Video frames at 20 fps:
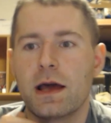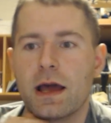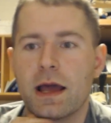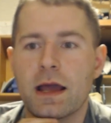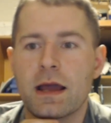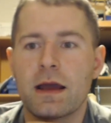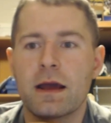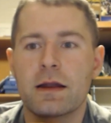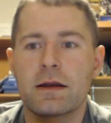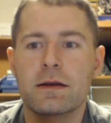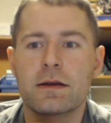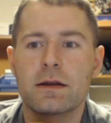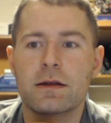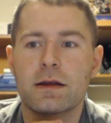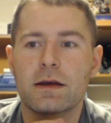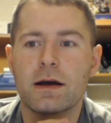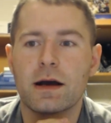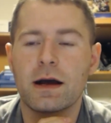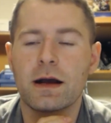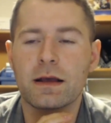And
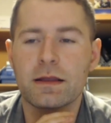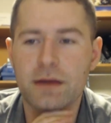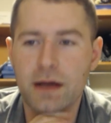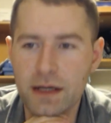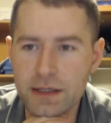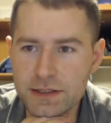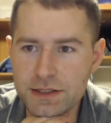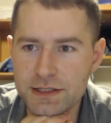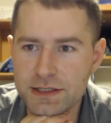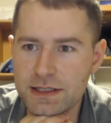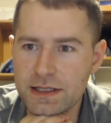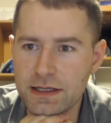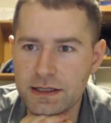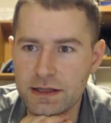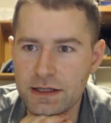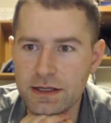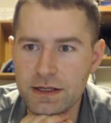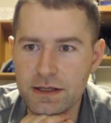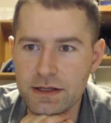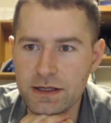I just
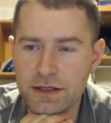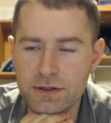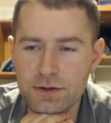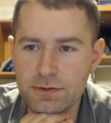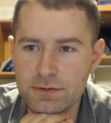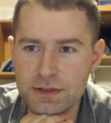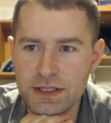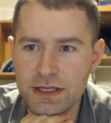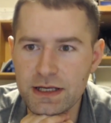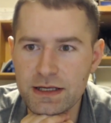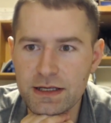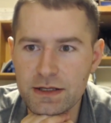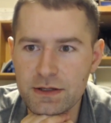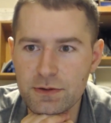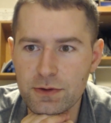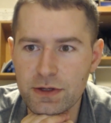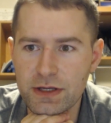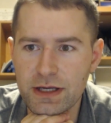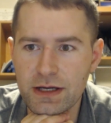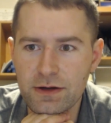think they don't take
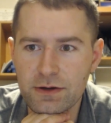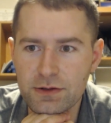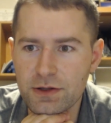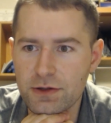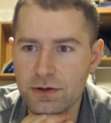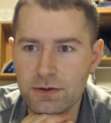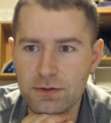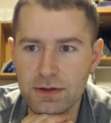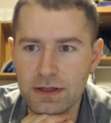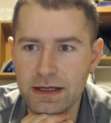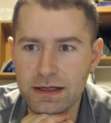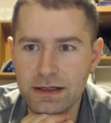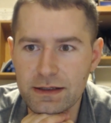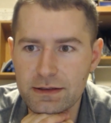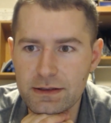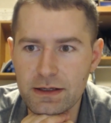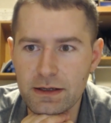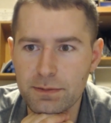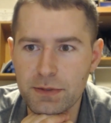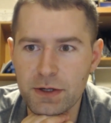into account, you know,
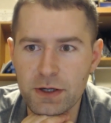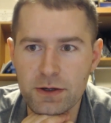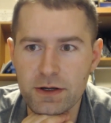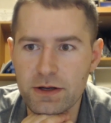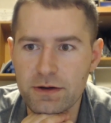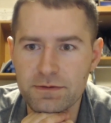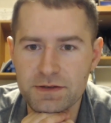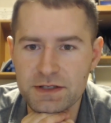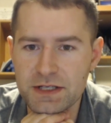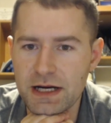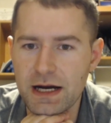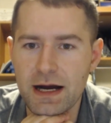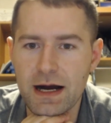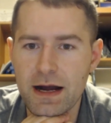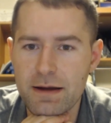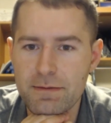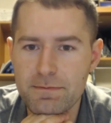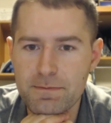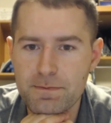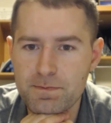like a period of
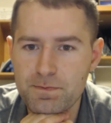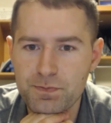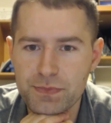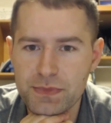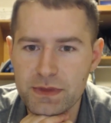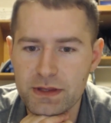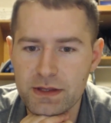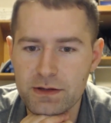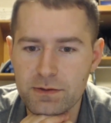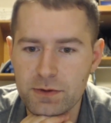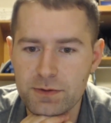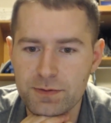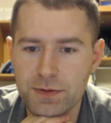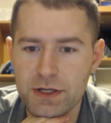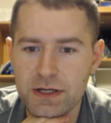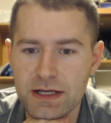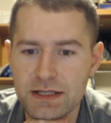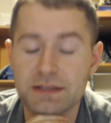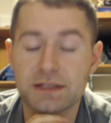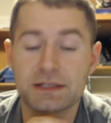time that would
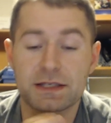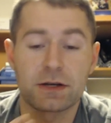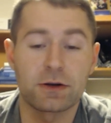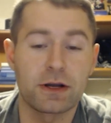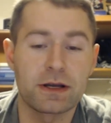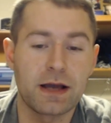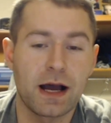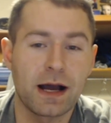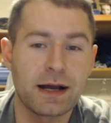be necessary.